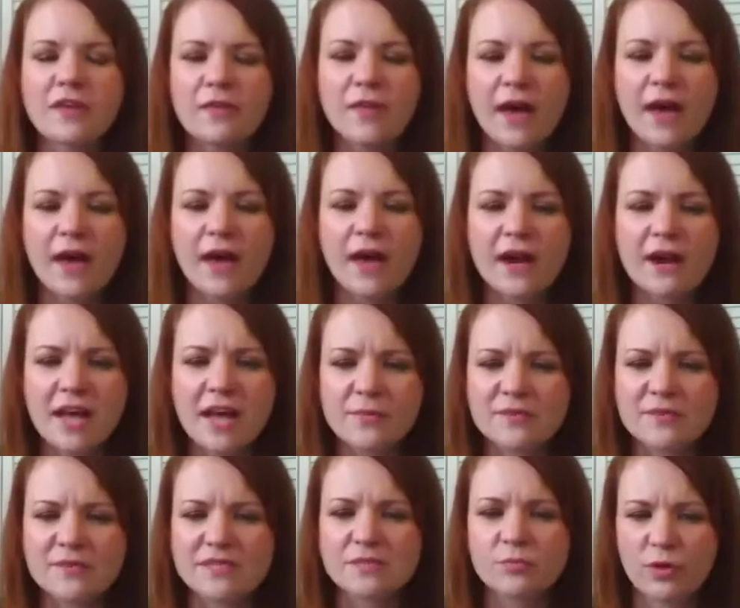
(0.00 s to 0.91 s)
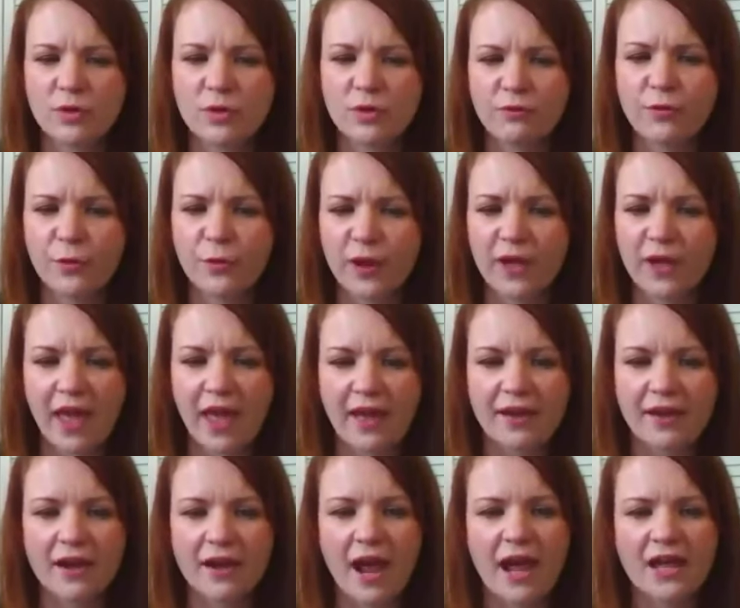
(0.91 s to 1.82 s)
think a lot of times it's with food
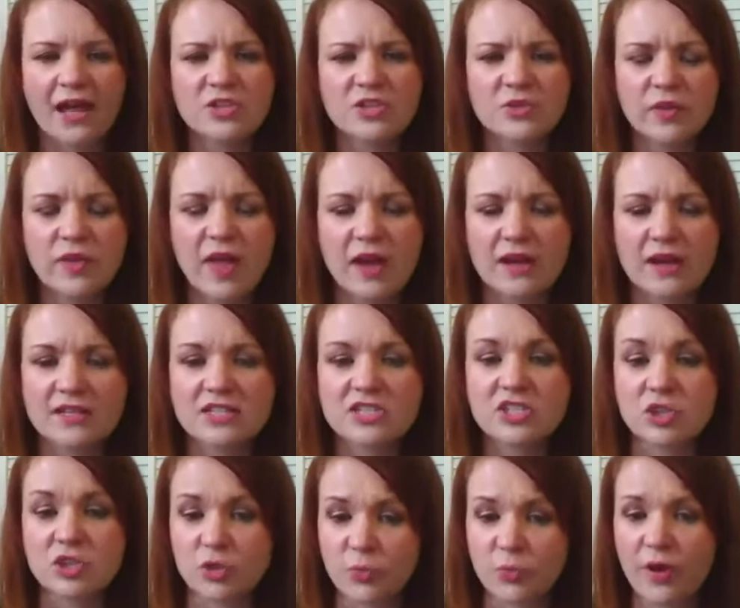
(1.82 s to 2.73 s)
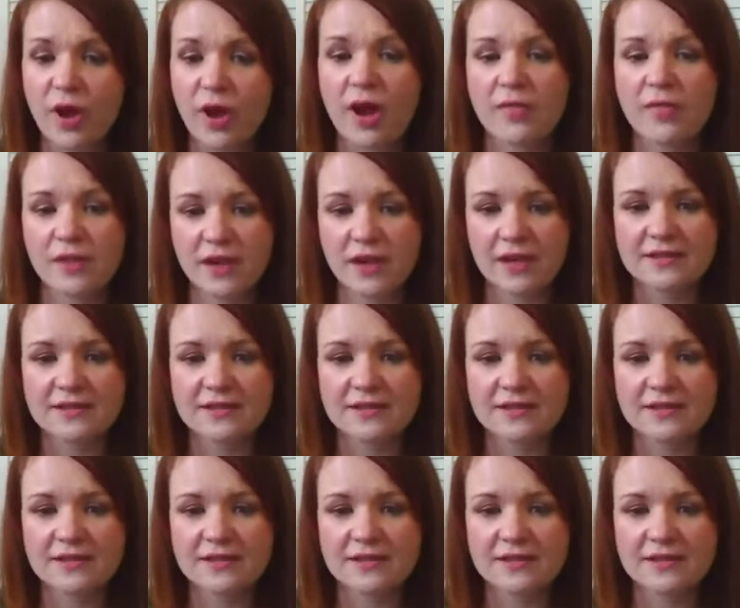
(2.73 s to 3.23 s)
again. I do a lot of soup on the